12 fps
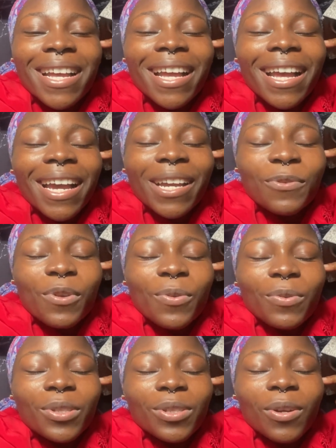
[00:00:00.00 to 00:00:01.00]
i know it
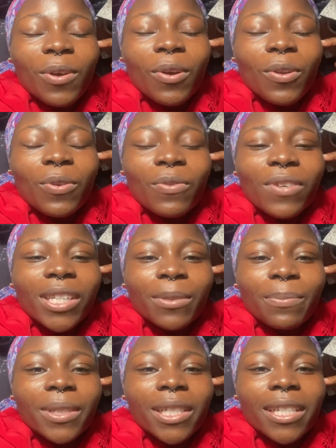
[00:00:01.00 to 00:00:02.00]
was all over the
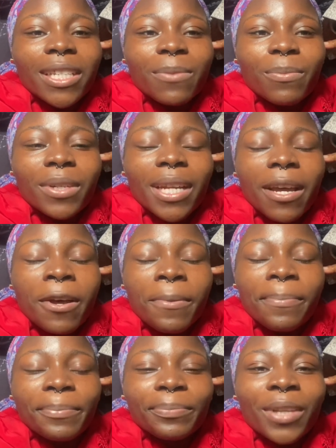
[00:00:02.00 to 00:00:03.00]
place but
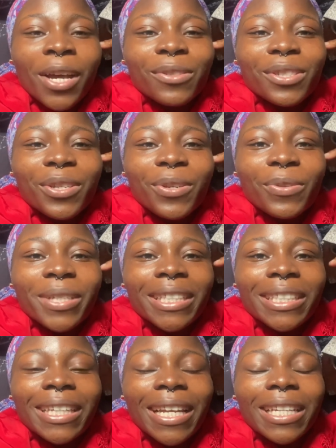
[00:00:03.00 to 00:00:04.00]
um i'll see you in
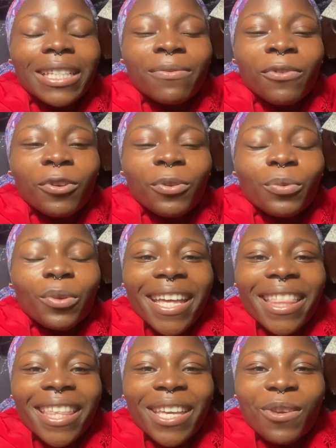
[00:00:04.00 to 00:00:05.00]
the next vlog
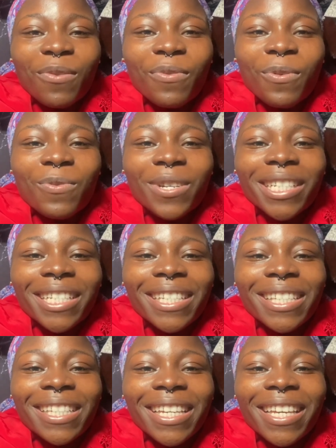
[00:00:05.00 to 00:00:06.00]
thank you for watching
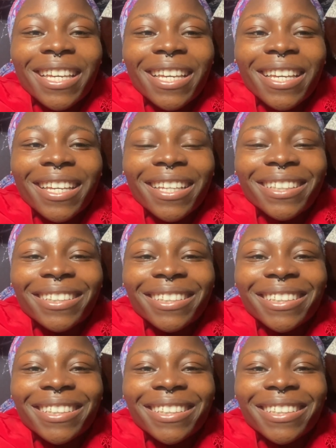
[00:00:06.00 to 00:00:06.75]
see you